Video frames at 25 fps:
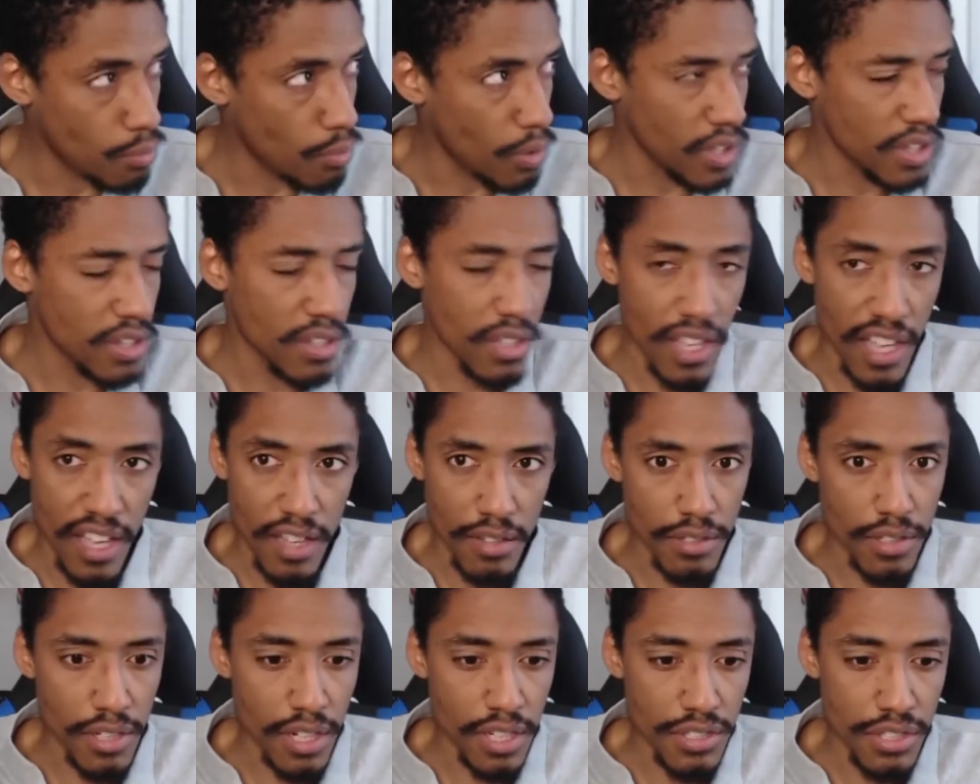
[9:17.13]
what the
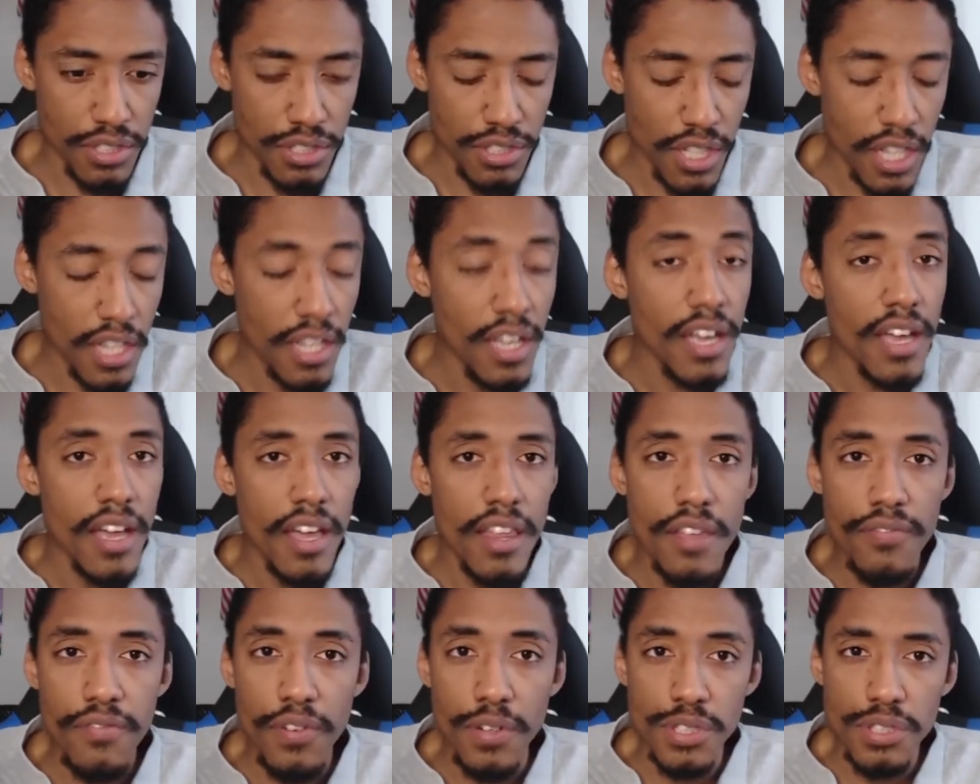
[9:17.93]
hell did I just say?
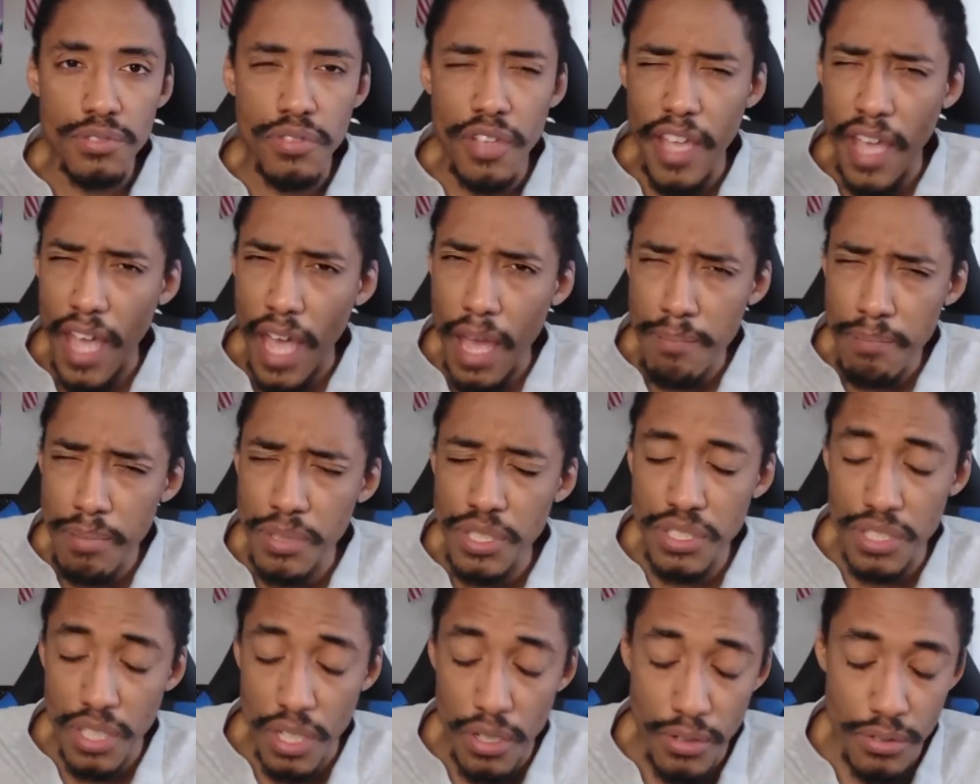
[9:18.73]
In the first 3
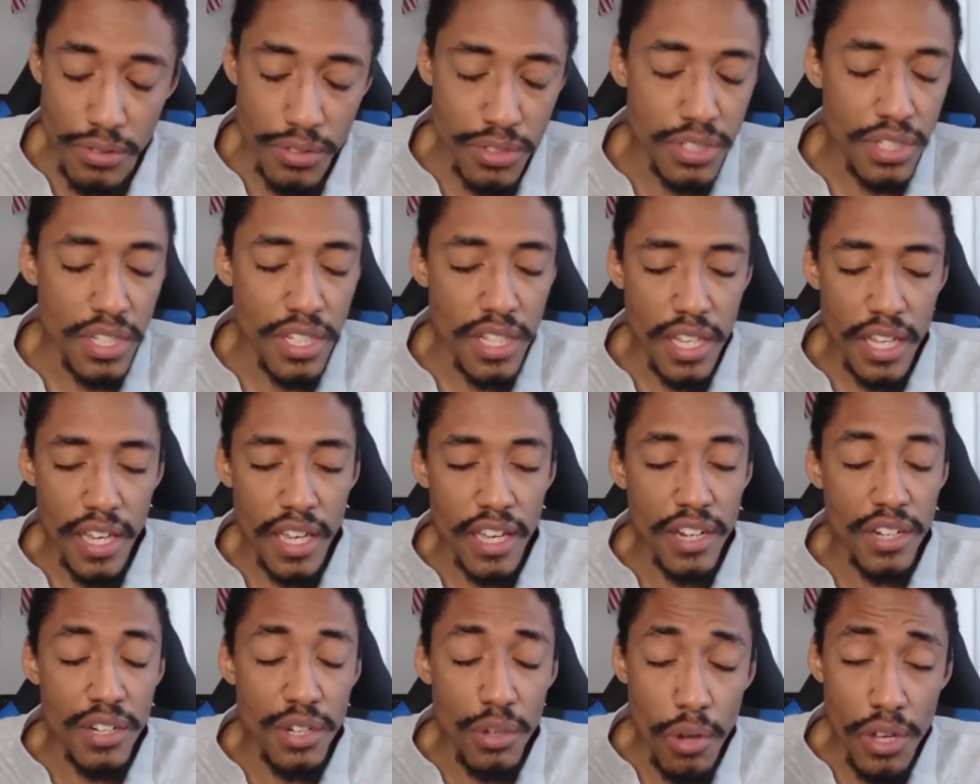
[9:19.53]
episodes,
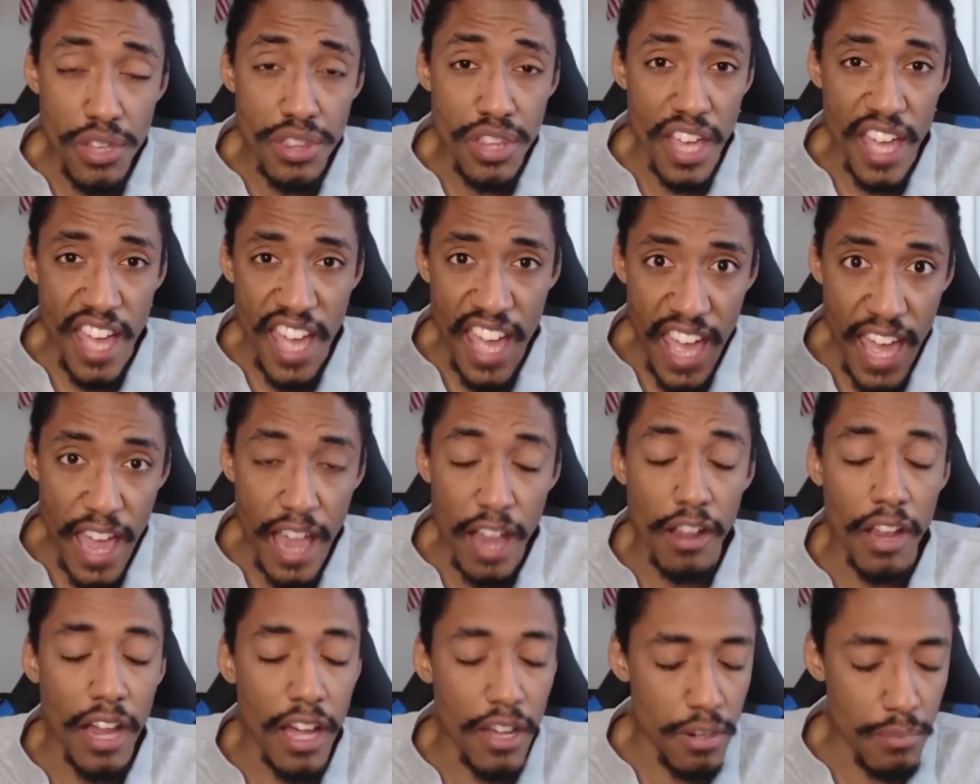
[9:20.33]
it annoyed the
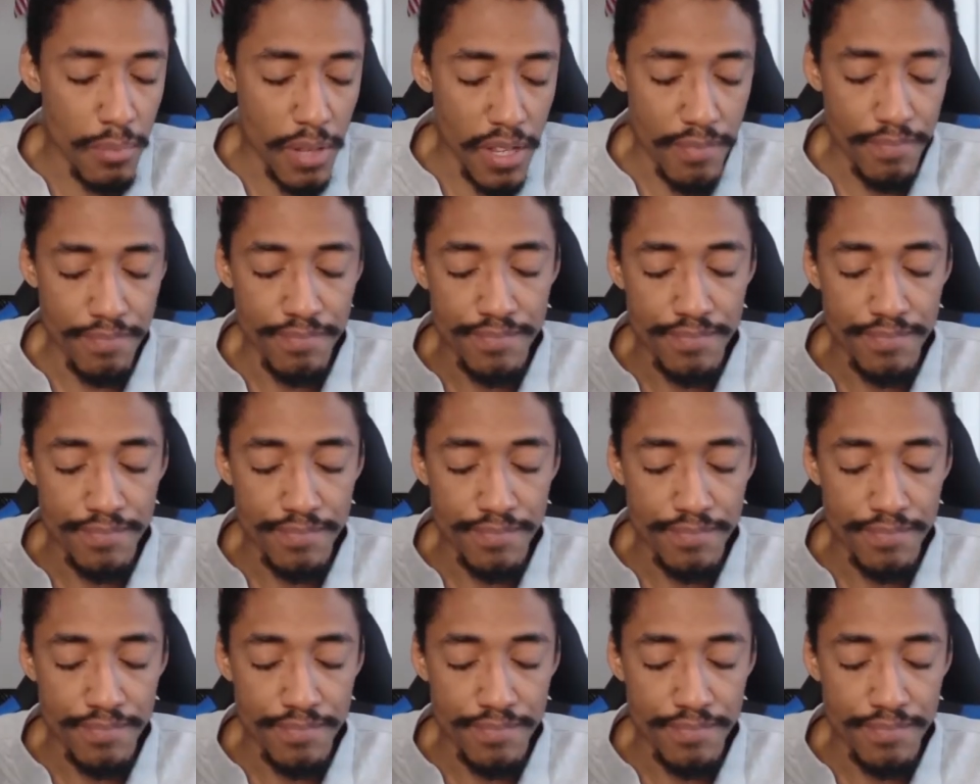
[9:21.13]
hell out of me.